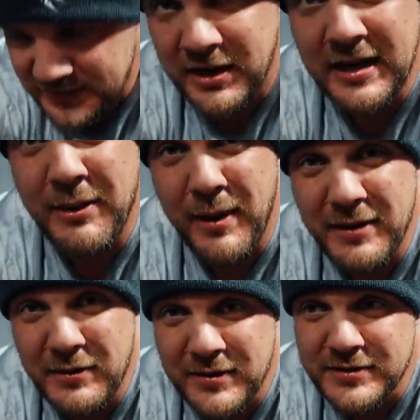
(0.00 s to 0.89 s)
a tricky one,
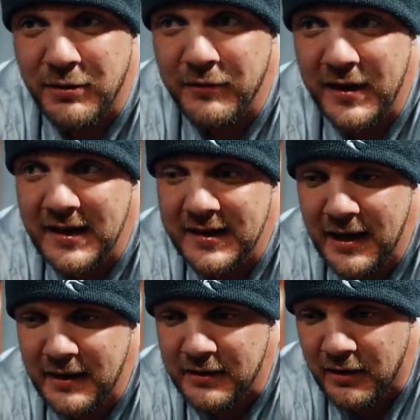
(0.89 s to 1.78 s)
you know, it's all very
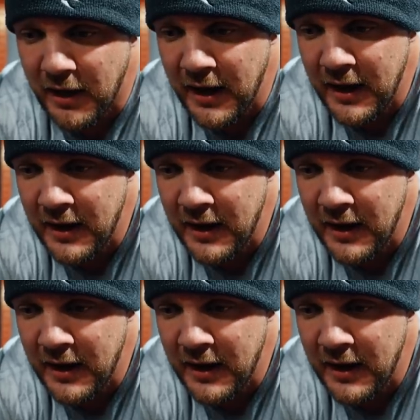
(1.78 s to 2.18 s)
technical. I